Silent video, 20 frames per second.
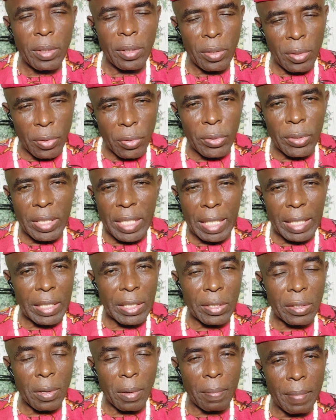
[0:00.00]
note that
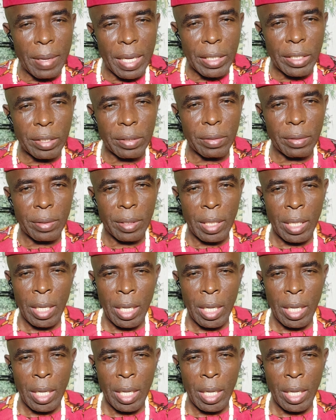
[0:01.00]
it's magical.